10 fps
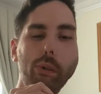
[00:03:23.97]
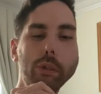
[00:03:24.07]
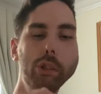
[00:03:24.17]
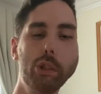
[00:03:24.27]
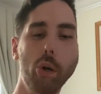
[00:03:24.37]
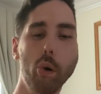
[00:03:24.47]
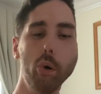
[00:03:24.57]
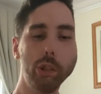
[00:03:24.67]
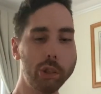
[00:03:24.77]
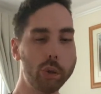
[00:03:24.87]

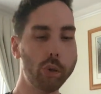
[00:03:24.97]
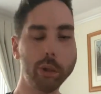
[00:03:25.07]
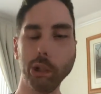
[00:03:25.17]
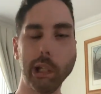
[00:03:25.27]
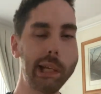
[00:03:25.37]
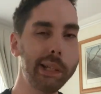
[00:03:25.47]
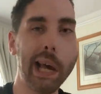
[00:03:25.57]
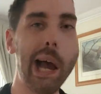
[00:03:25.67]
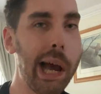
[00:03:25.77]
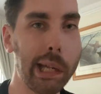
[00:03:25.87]
So, you hit
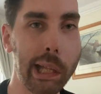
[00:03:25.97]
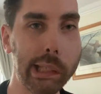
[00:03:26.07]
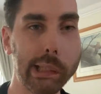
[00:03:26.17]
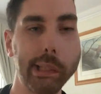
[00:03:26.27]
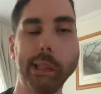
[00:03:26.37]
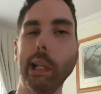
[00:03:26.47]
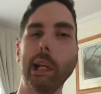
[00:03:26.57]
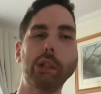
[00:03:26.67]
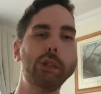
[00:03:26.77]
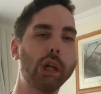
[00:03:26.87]
that adolescent
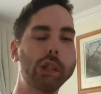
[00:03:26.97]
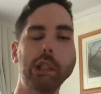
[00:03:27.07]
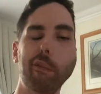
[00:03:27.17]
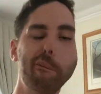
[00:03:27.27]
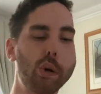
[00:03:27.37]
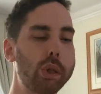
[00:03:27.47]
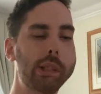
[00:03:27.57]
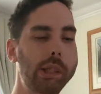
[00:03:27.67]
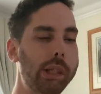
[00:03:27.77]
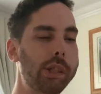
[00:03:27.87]
stage, 13,
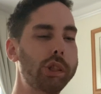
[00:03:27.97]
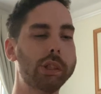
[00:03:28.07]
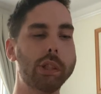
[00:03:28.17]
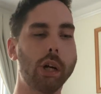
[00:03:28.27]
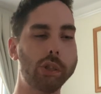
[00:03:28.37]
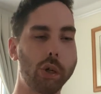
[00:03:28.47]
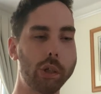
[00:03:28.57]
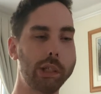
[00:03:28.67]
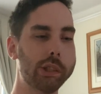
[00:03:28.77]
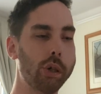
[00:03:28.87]
14, you start
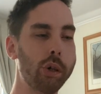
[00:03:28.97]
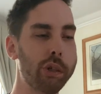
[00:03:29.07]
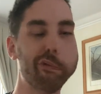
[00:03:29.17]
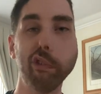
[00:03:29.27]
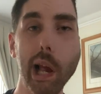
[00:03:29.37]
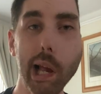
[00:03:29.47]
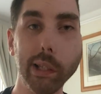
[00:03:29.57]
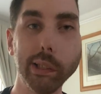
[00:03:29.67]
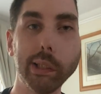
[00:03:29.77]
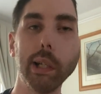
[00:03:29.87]
talking to all your
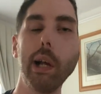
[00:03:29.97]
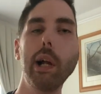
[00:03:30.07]
friends,